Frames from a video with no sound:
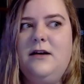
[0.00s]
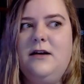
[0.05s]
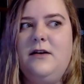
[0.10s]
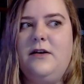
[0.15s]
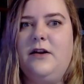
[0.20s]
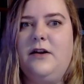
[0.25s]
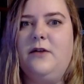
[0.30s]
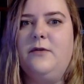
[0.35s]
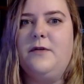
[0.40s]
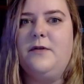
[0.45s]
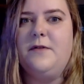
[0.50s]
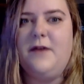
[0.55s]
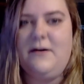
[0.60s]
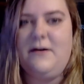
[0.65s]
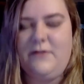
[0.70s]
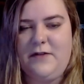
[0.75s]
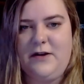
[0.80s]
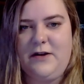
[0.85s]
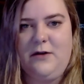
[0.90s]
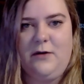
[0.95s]
with
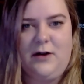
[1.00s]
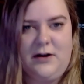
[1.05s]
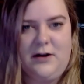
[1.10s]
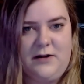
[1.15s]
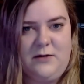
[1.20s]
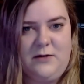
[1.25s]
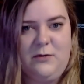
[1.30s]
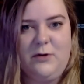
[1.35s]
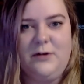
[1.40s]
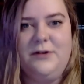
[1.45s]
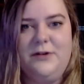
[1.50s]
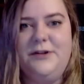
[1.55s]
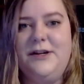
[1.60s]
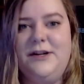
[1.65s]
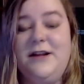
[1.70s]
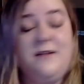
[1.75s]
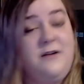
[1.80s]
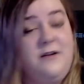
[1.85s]
everything going on in the world, it's